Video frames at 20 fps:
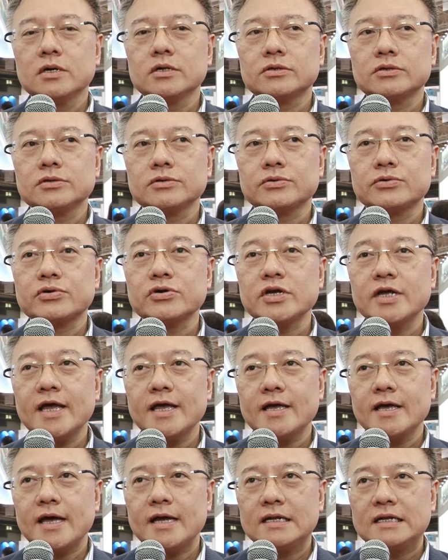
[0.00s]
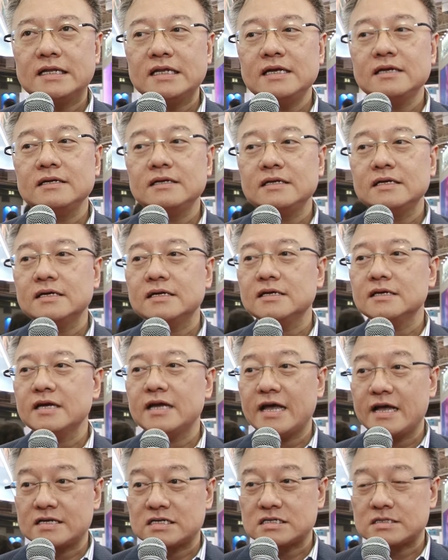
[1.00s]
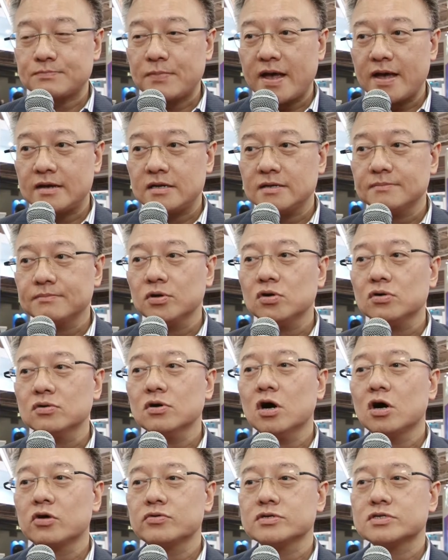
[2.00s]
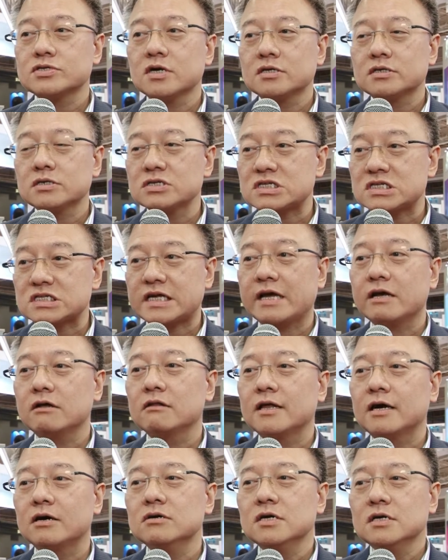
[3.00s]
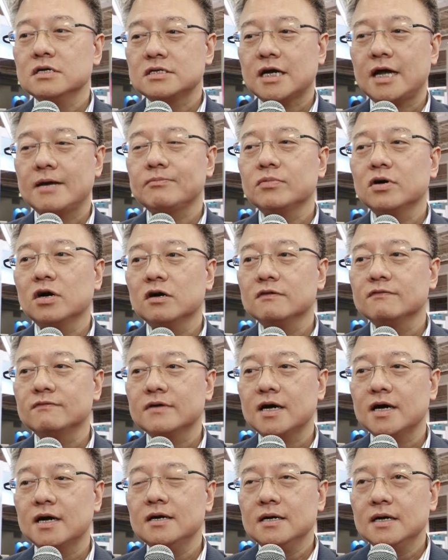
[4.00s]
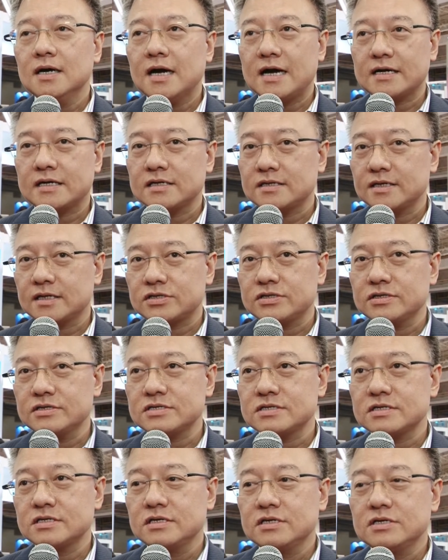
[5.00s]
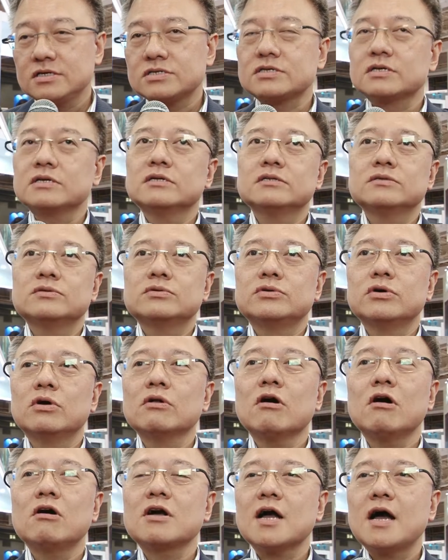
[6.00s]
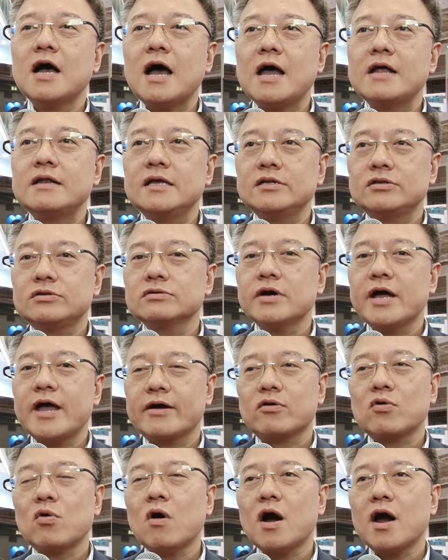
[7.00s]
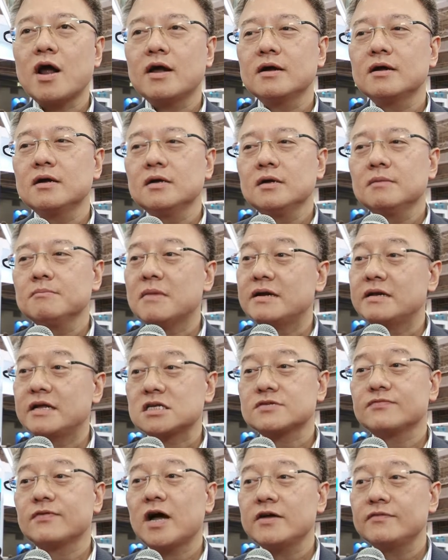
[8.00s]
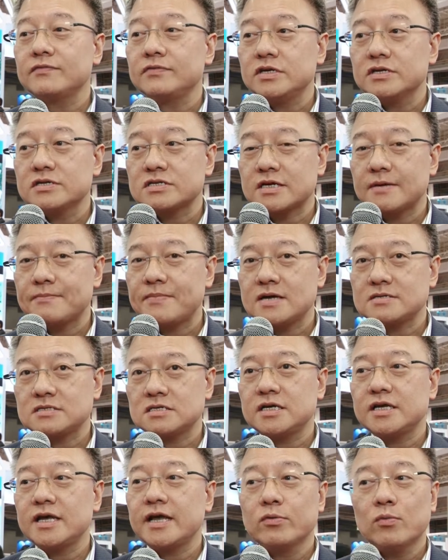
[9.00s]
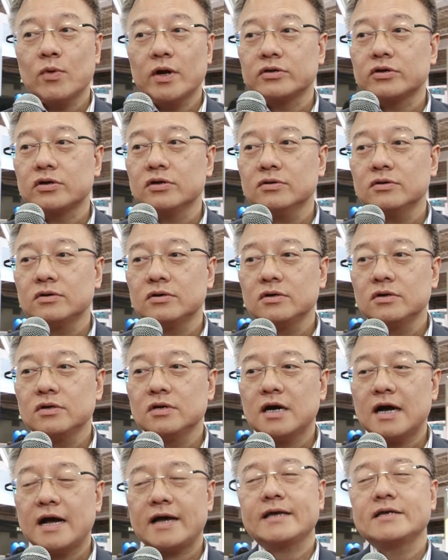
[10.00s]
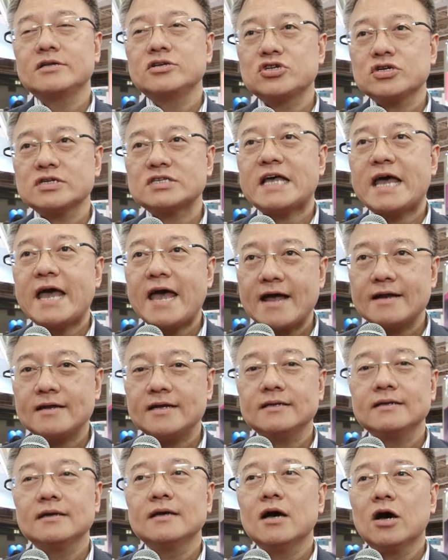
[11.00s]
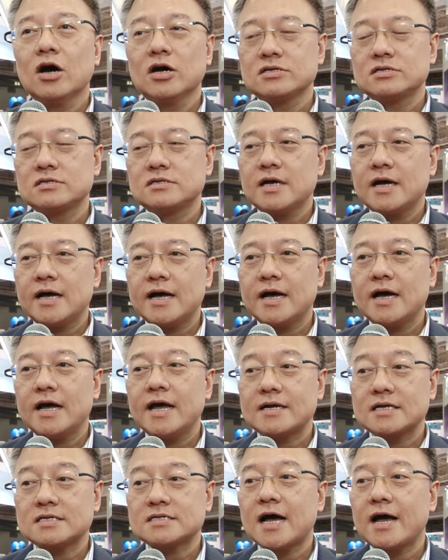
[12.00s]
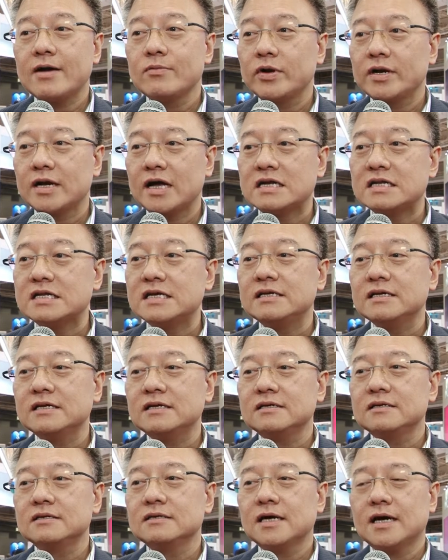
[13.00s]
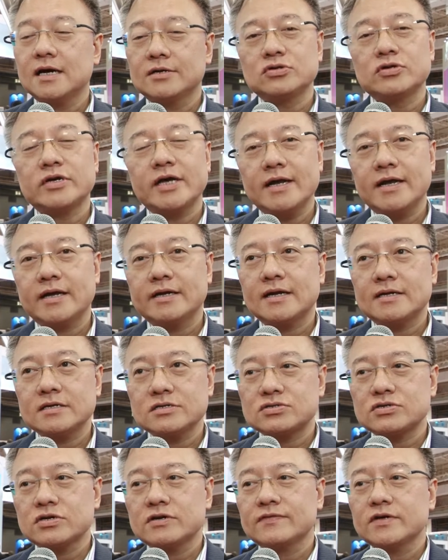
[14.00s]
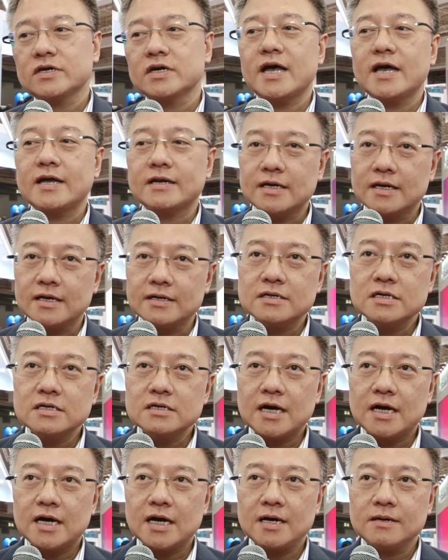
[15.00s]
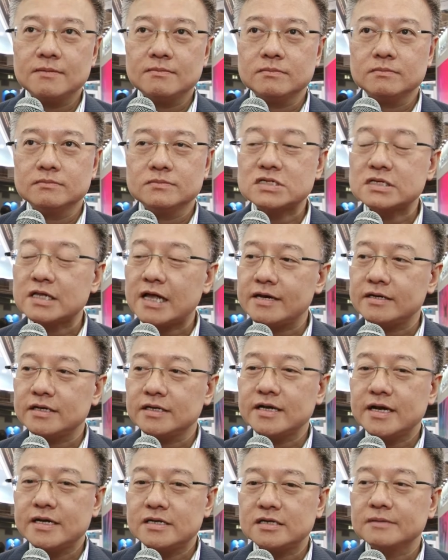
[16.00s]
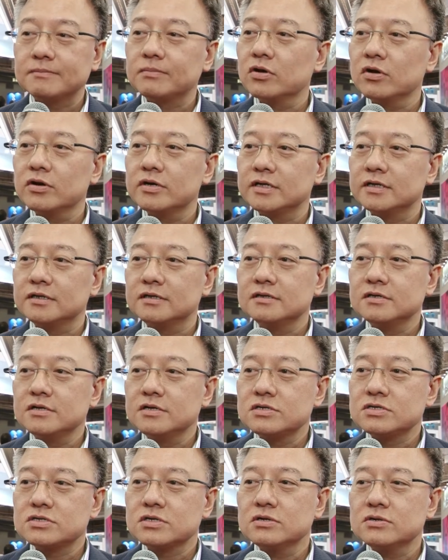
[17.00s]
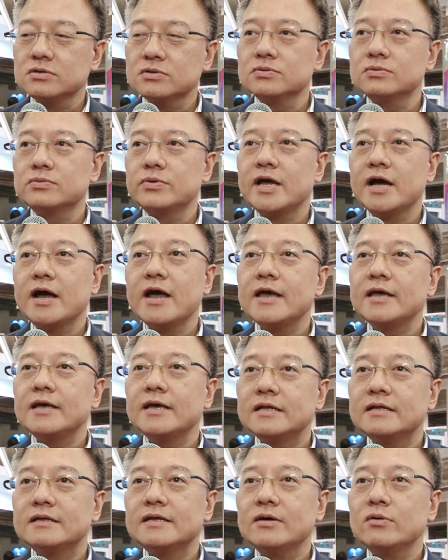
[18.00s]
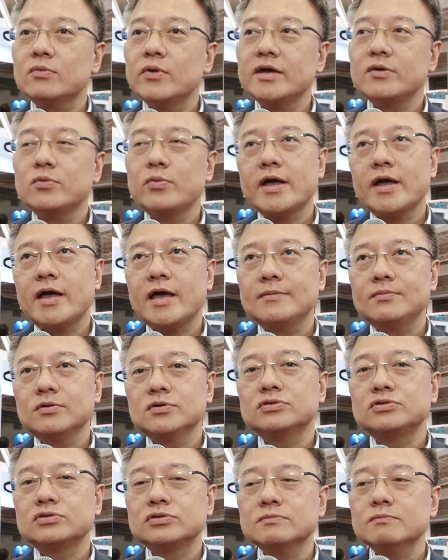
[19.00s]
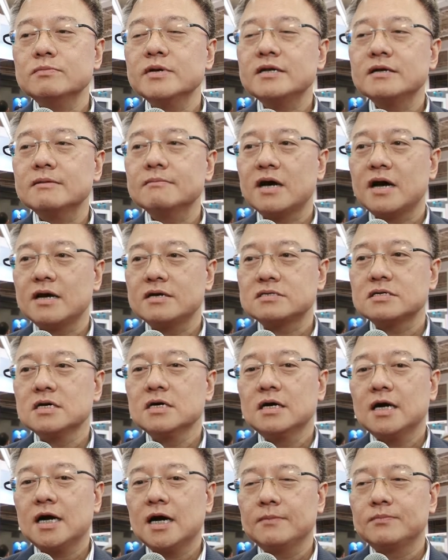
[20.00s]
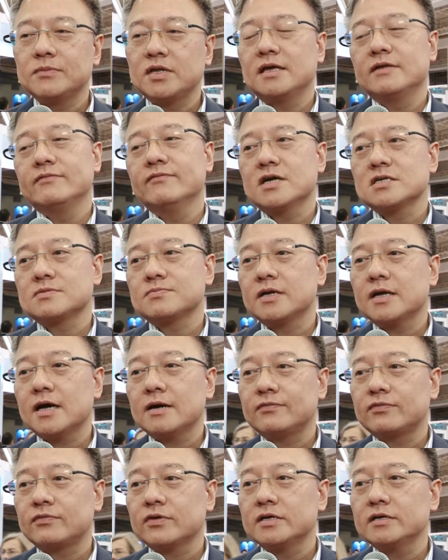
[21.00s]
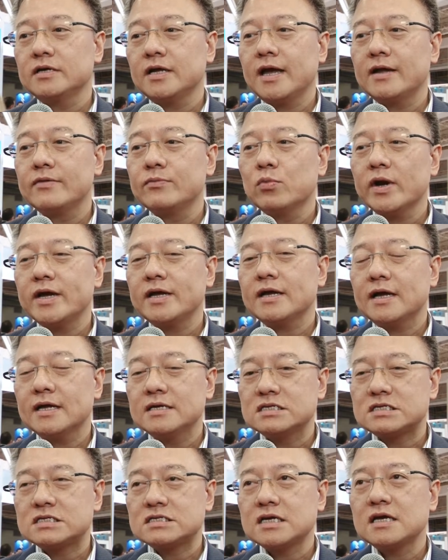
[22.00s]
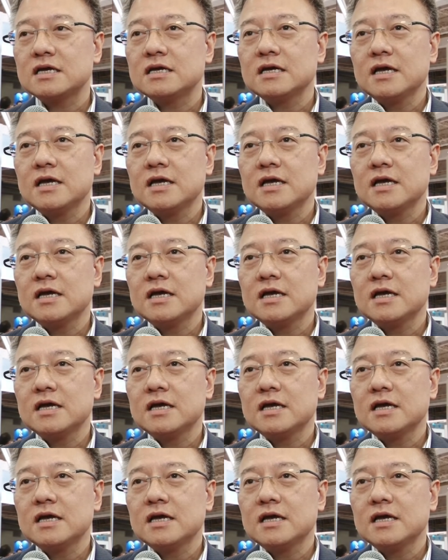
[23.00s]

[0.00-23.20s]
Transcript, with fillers: to create a linear, expandable, horizontal scale-out type of uh, architectures. So no longer I need to acquire my next five years capacity in one go. I can just add it on uh, at a time when I need it uh, to get another server and uh, um, slide it and deploy it. So we are in that way we are able to minimize um, the investment upfront and wait and see